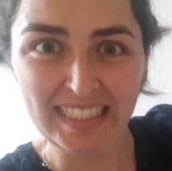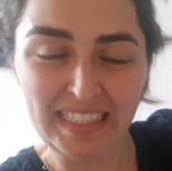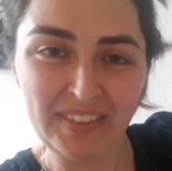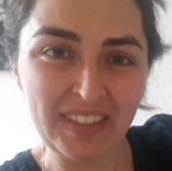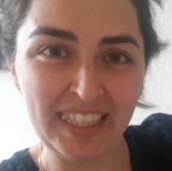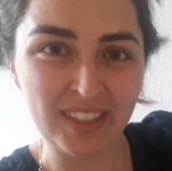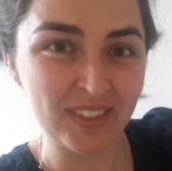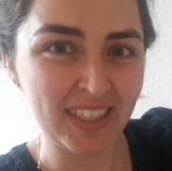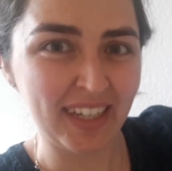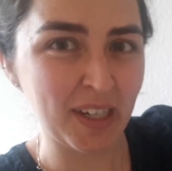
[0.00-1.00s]
I'm kind of
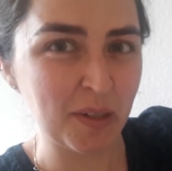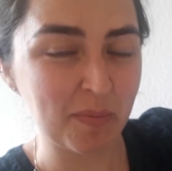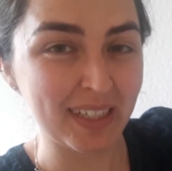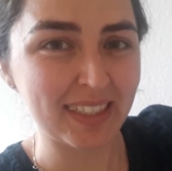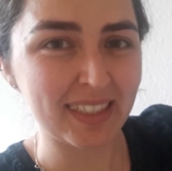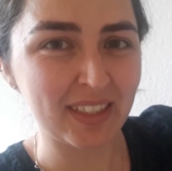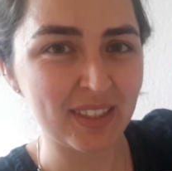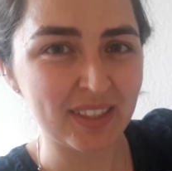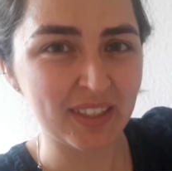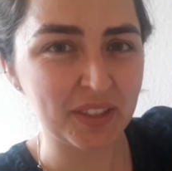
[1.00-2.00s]
scared, but
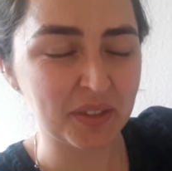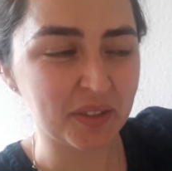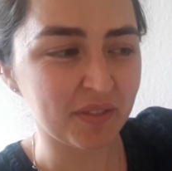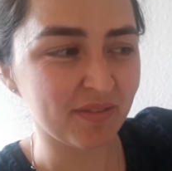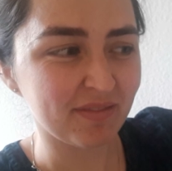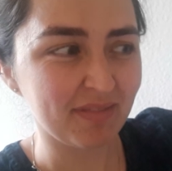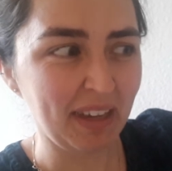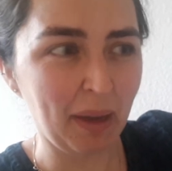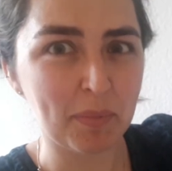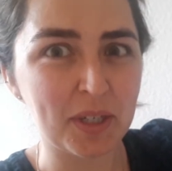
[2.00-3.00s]
also
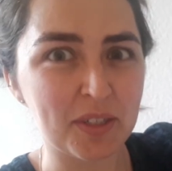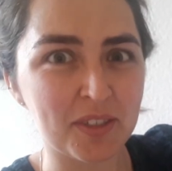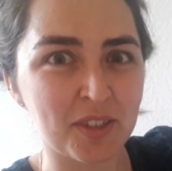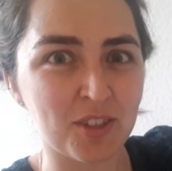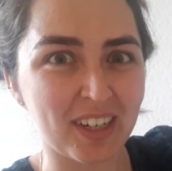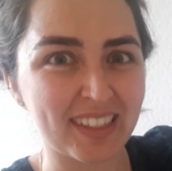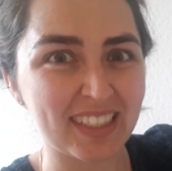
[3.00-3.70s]
happy to try